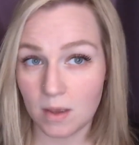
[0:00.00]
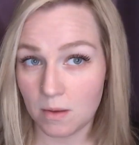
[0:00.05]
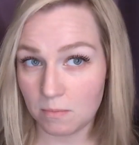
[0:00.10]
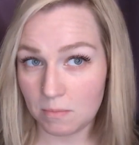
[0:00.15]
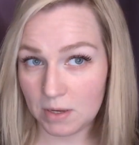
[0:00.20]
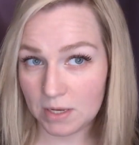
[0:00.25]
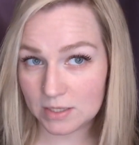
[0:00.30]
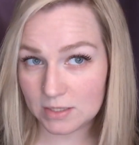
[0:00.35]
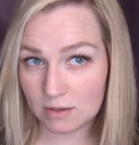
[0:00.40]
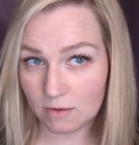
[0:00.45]

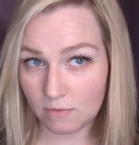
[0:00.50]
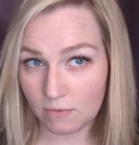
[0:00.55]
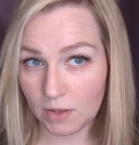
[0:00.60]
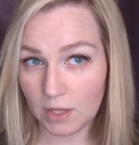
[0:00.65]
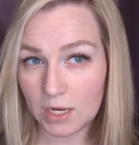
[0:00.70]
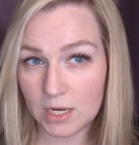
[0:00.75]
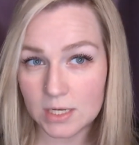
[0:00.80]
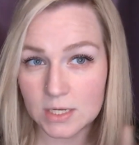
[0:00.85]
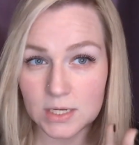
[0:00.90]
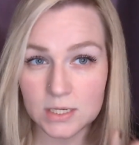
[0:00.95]
because they feel
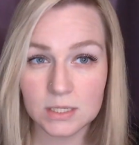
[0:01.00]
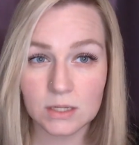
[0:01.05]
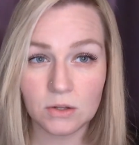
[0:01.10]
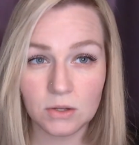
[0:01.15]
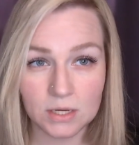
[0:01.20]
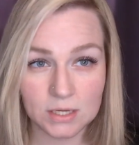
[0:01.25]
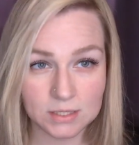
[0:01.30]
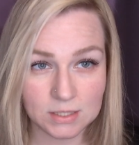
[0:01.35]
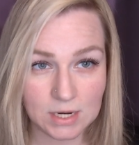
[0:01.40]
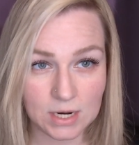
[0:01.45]
like it doesn't
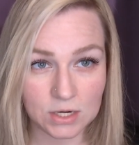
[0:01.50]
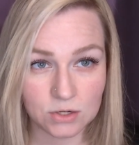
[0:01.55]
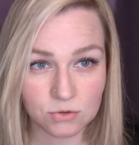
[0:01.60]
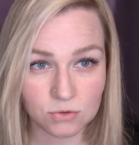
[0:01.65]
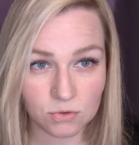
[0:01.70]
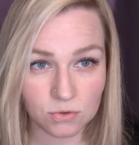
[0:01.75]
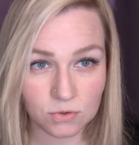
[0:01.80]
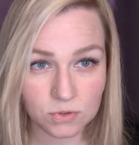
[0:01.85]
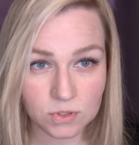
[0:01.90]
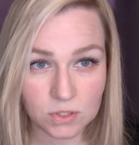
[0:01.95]
look as
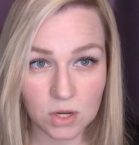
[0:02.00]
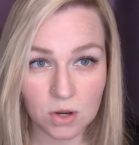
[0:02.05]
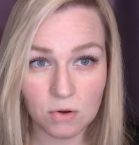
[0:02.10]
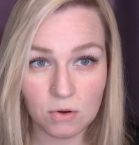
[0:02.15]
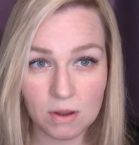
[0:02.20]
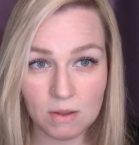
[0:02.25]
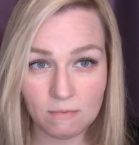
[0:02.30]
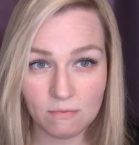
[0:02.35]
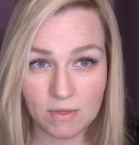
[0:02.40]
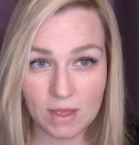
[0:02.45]
natural. So
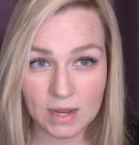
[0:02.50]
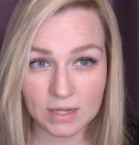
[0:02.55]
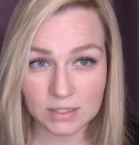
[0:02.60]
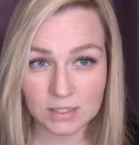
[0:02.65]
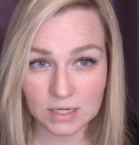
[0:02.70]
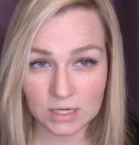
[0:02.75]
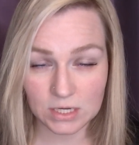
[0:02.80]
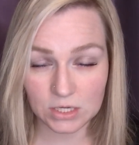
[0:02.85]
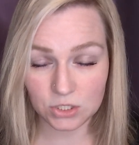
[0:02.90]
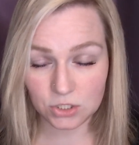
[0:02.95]
if that's
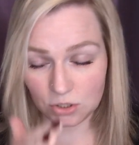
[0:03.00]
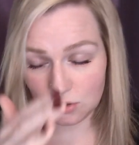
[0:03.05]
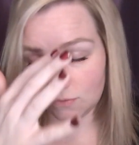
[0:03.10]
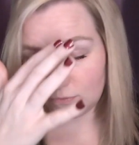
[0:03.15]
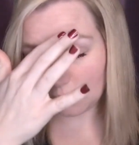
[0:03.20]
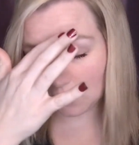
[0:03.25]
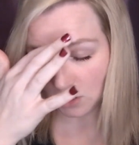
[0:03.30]
an issue for